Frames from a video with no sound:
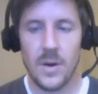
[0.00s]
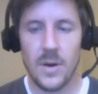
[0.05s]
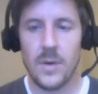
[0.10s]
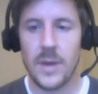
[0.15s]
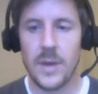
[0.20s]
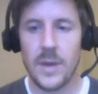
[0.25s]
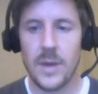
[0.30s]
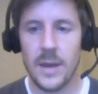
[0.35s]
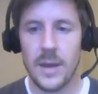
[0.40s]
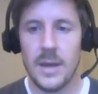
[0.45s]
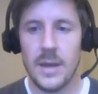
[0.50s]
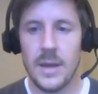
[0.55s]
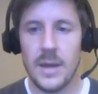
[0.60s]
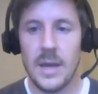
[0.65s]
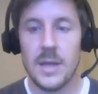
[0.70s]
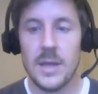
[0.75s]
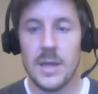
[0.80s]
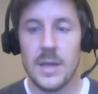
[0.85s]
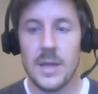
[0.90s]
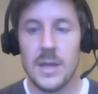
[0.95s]
Okay.
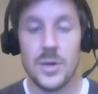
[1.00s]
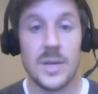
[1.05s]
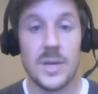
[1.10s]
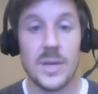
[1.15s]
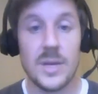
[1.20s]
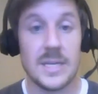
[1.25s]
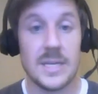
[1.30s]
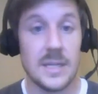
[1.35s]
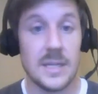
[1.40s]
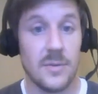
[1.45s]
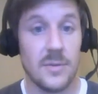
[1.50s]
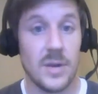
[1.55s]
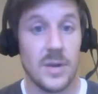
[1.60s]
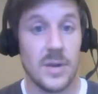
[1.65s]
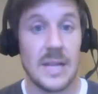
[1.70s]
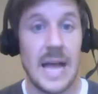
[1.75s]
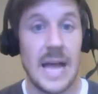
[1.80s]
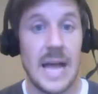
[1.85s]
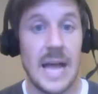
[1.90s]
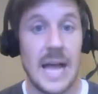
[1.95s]
You can deliver
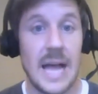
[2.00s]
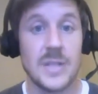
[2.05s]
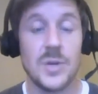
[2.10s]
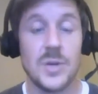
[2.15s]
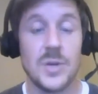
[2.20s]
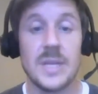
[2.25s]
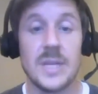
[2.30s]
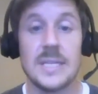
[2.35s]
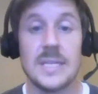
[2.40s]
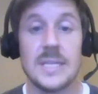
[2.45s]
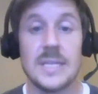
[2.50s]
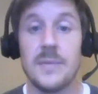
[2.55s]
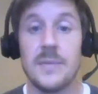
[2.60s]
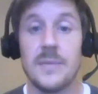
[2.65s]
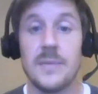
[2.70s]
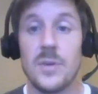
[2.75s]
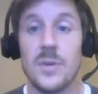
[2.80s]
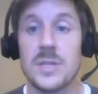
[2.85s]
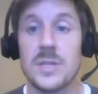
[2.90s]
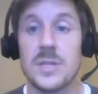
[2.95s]
a class. You can
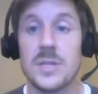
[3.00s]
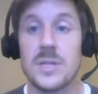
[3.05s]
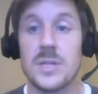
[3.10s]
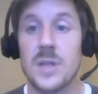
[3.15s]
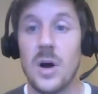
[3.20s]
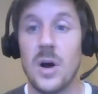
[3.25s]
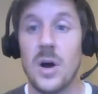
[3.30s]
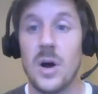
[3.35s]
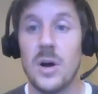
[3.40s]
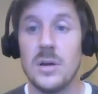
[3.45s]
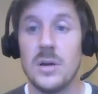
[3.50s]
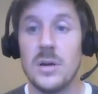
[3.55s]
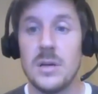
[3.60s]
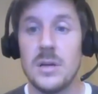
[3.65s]
deliver a song.